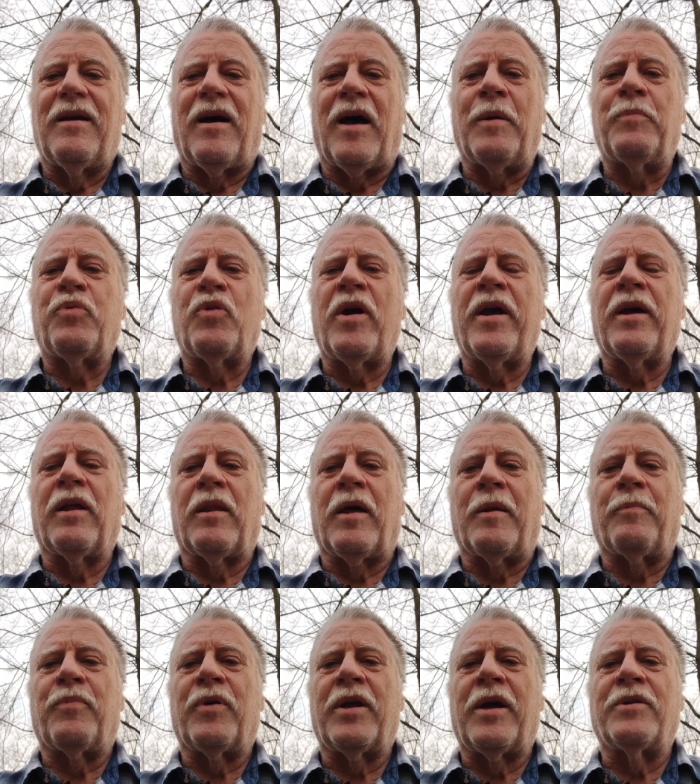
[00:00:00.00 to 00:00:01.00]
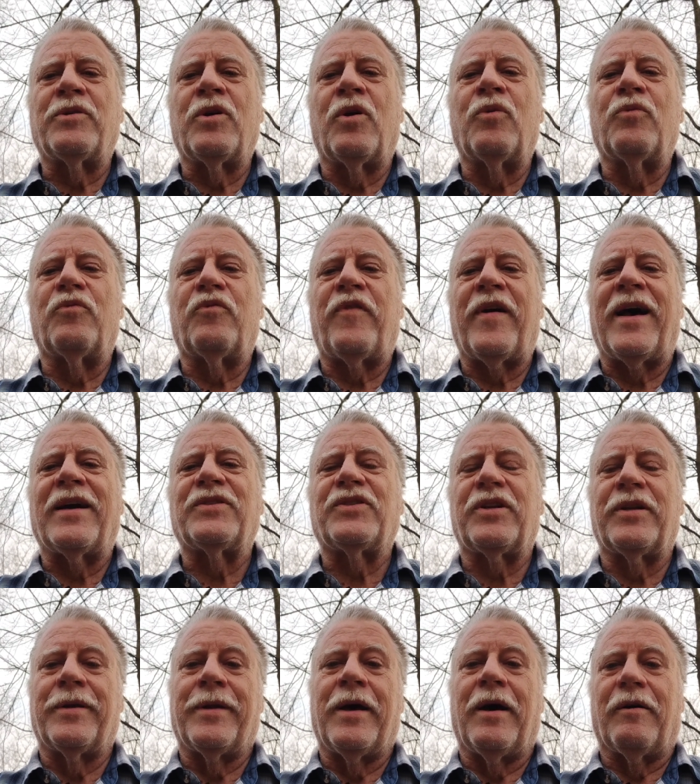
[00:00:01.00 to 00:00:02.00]
I pray a lot, but I don't
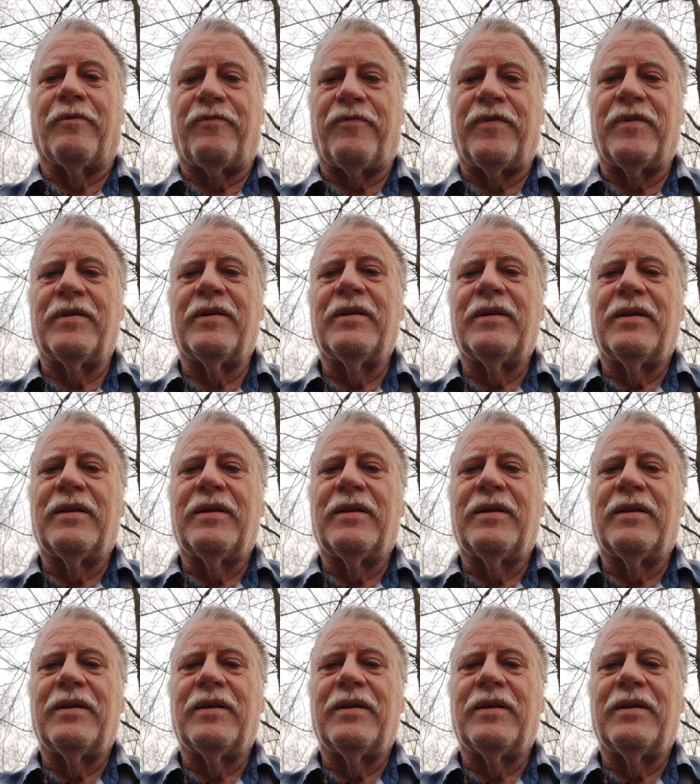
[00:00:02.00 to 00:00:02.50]
fast enough